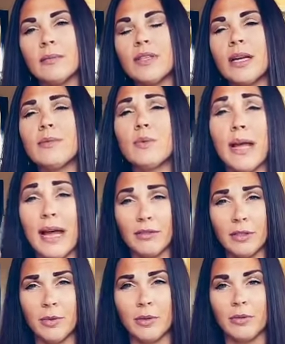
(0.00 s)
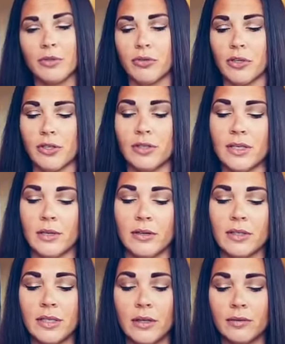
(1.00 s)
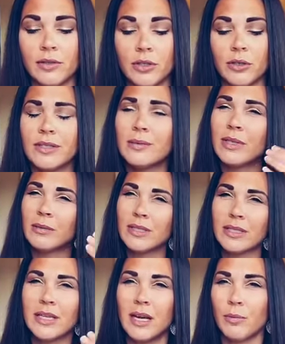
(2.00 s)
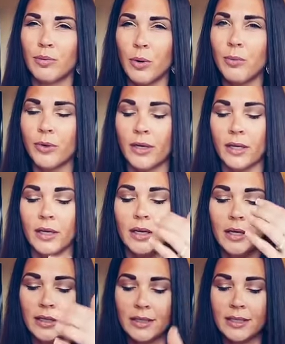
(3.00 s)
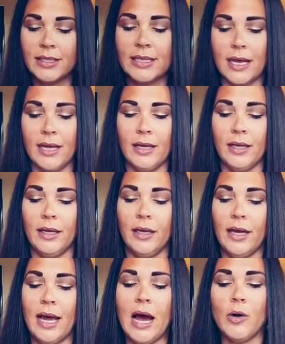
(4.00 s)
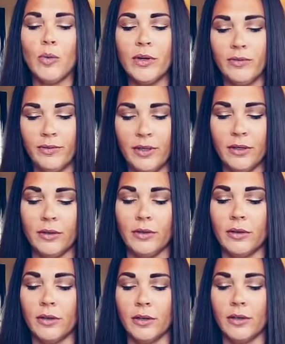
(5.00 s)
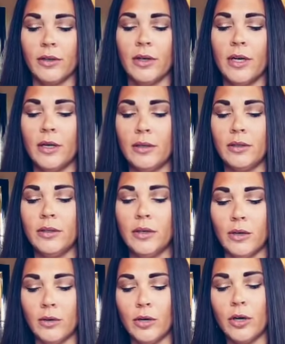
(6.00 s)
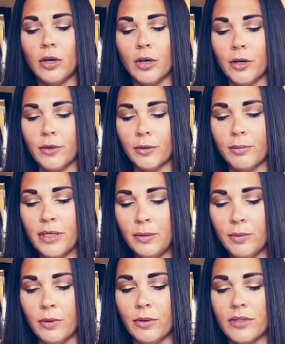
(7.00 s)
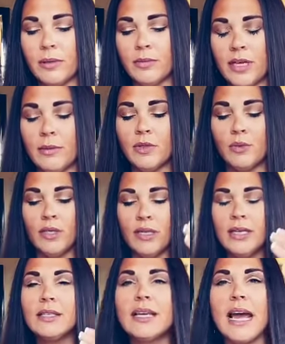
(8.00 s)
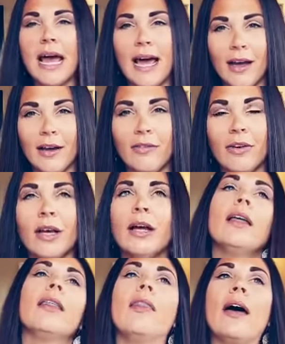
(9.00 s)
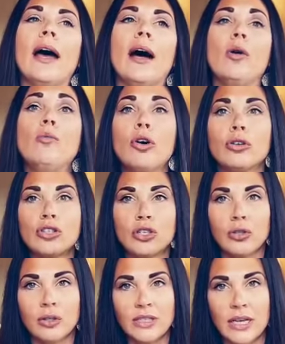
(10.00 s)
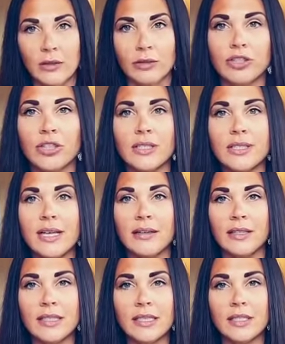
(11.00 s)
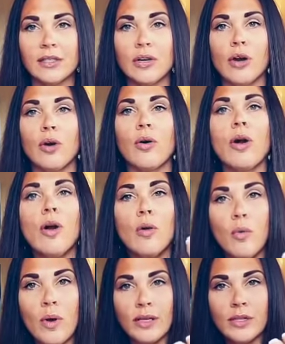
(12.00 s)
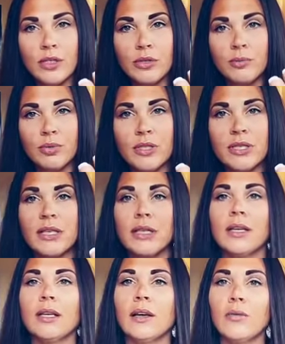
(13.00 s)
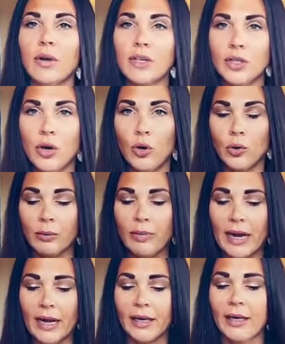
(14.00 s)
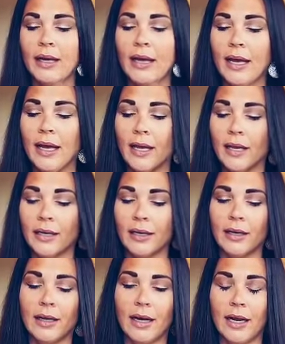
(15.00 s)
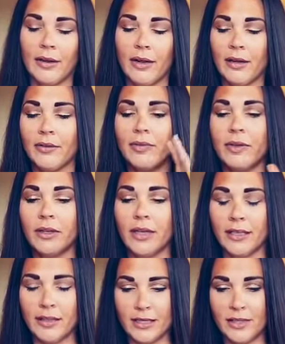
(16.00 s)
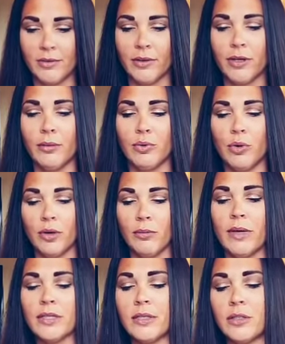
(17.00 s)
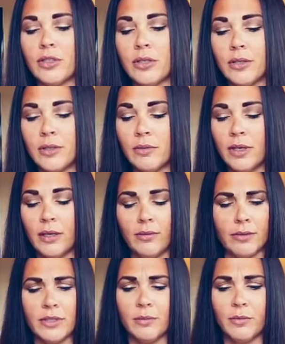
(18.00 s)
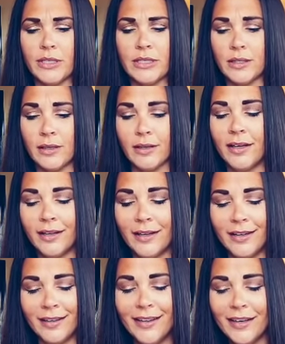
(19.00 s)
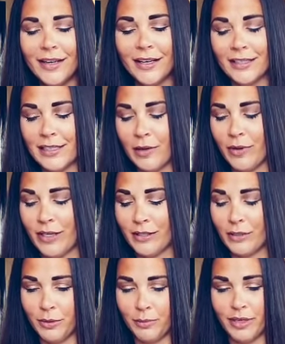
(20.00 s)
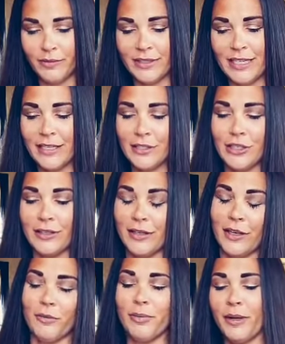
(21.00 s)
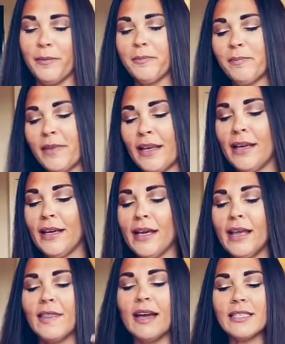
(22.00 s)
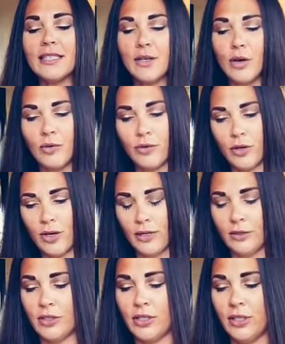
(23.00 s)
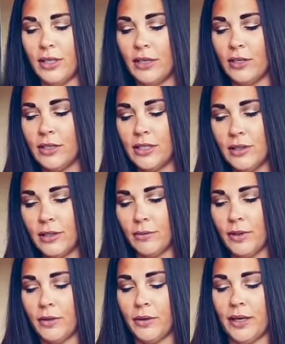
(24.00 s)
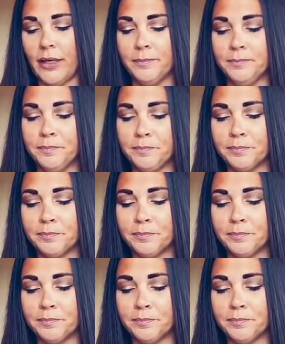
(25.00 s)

Sometimes we have to put restrictions on ourselves. You know, sometimes it's not appropriate to say how we feel or, you know, hurt other people. Sometimes we need to have that emotional intelligence that lets us know when to proceed and when to hold back. And I feel like that's a very important message this week for some reason. Because I went into a bit of a tangent there, but that's the overall energy that you're dealing with, okay? In